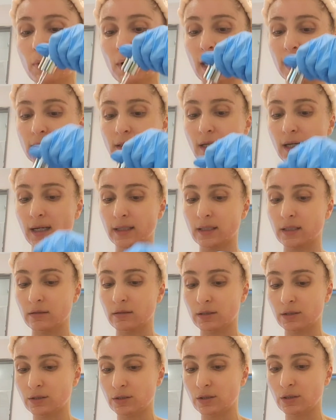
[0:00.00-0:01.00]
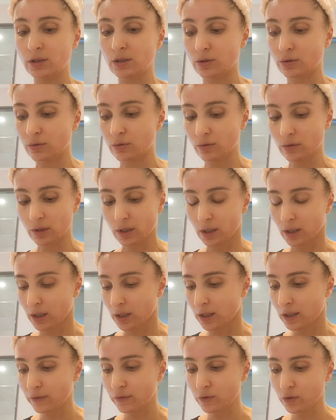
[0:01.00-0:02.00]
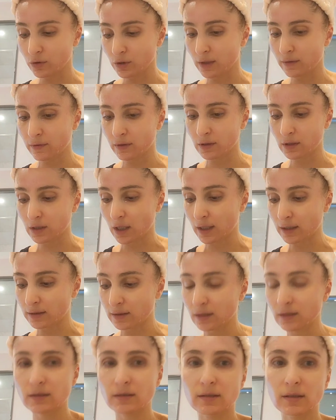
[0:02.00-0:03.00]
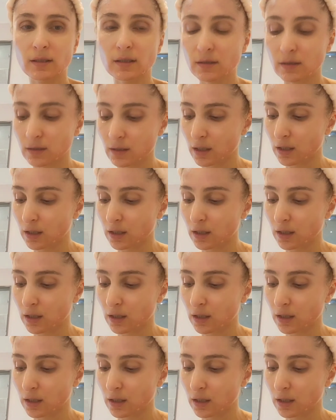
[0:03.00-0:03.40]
but I guarantee you if you never done these things